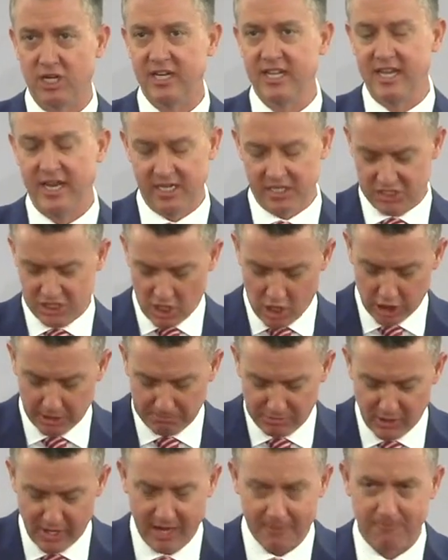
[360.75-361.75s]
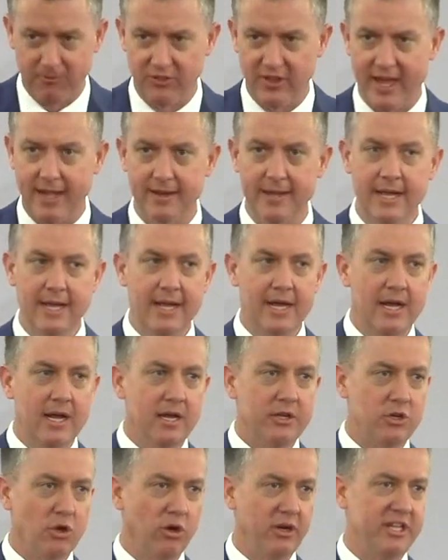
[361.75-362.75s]
and he had a solid plan for that.
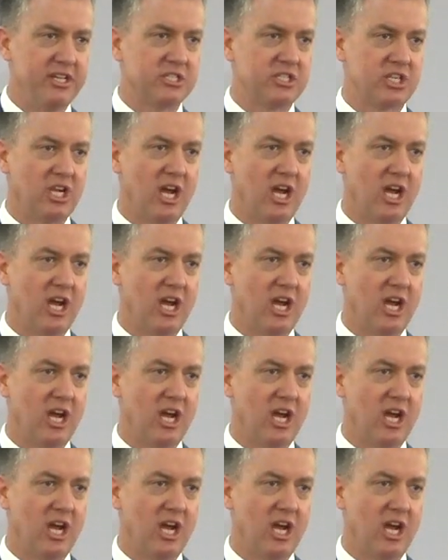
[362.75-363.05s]
During his